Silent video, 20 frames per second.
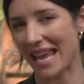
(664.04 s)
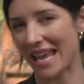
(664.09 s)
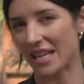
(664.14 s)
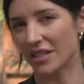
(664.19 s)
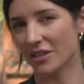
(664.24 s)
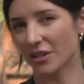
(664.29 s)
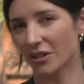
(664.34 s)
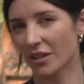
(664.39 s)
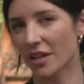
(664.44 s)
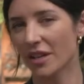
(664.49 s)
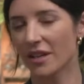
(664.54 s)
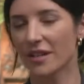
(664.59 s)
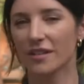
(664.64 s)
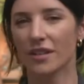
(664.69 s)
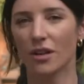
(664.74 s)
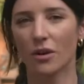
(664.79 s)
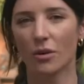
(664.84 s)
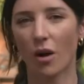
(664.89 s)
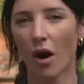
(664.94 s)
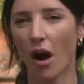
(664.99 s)
handle.
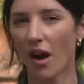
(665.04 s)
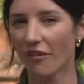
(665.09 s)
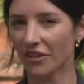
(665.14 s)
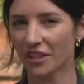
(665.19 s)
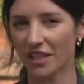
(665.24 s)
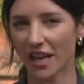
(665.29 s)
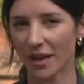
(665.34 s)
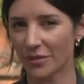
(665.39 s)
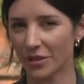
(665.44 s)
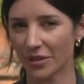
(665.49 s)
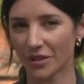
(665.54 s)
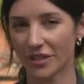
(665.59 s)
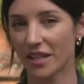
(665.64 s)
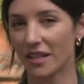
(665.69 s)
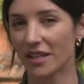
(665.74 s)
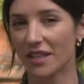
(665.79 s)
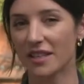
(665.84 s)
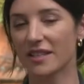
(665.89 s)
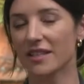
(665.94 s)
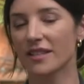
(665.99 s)
So oftentimes you'll
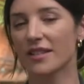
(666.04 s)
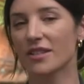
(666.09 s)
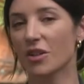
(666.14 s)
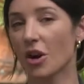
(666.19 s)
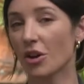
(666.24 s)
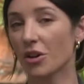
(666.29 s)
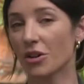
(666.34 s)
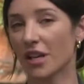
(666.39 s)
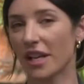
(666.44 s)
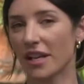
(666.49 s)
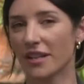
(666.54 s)
see these in starter